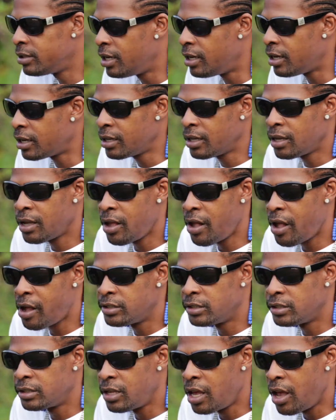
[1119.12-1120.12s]
dog,
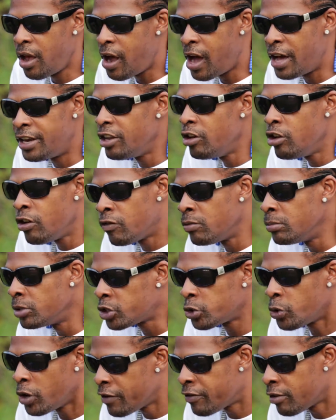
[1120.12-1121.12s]
and the love i
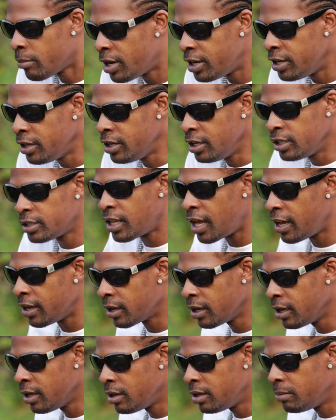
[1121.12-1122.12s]
show everybody is like,
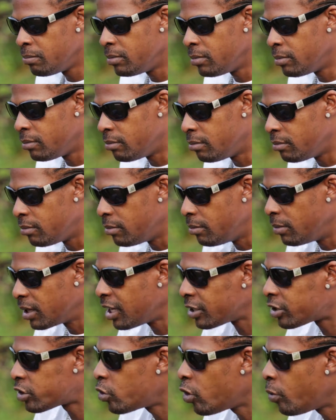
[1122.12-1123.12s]
I
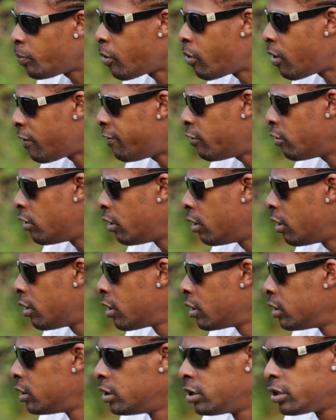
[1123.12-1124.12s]
get so powerful.
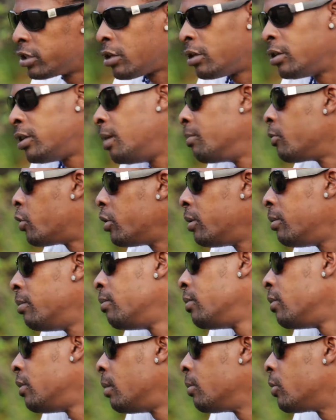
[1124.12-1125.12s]
So them
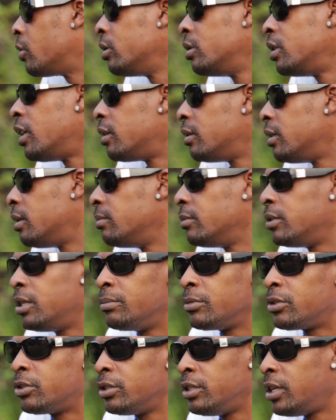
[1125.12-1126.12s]
couldn't, them couldn't, uh, them,
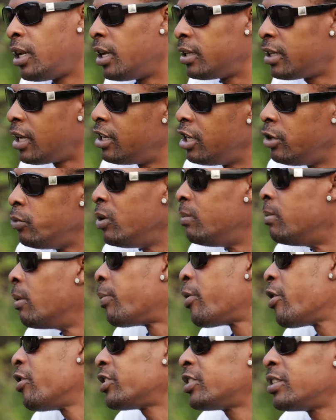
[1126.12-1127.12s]
them couldn't do that. And then with my
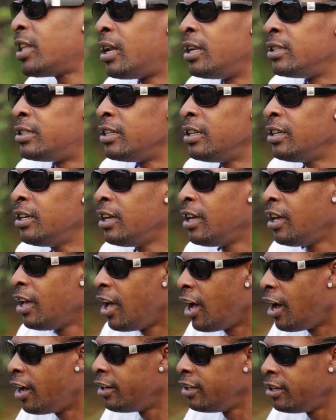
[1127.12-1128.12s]
personality
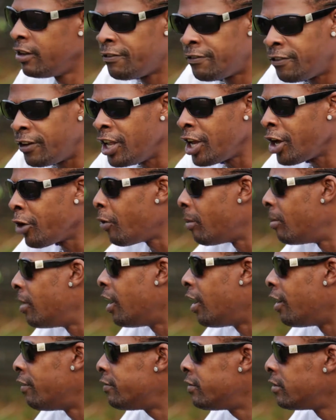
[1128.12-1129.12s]
and the flair I
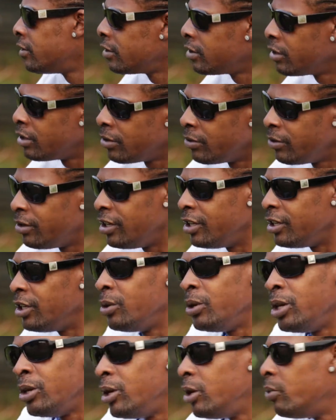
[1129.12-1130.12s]
have, it,
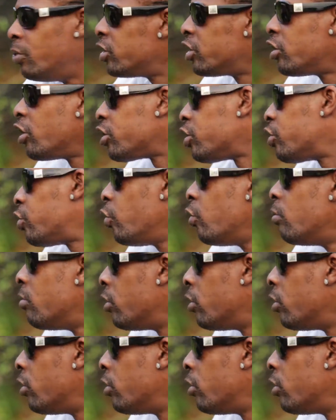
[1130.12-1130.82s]
it, it was just too